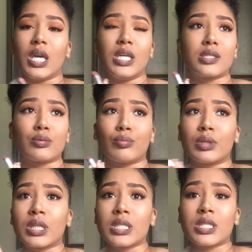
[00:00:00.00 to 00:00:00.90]
It's
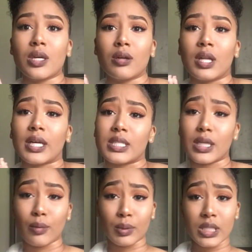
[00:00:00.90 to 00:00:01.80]
really subtle, like I
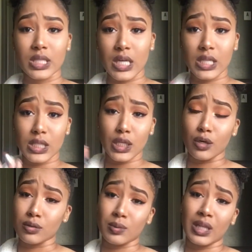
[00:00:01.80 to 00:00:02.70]
said, really sexy. It
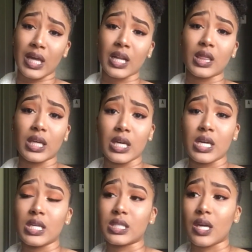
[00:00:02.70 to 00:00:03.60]
goes with a lot of
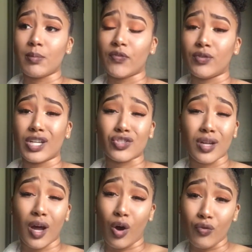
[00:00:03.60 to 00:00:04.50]
things. If you're not
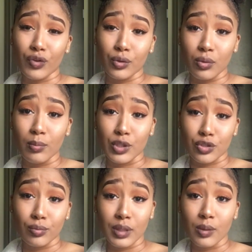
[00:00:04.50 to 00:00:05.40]
trying to overdo it, but
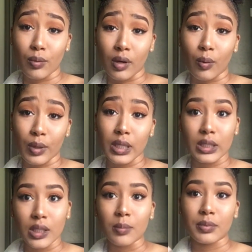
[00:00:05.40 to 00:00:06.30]
you really want to wear a
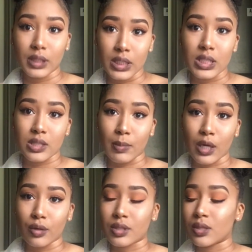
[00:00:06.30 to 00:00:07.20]
lip, this is my
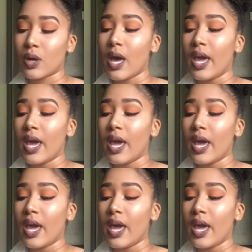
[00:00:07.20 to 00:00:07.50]
go-to.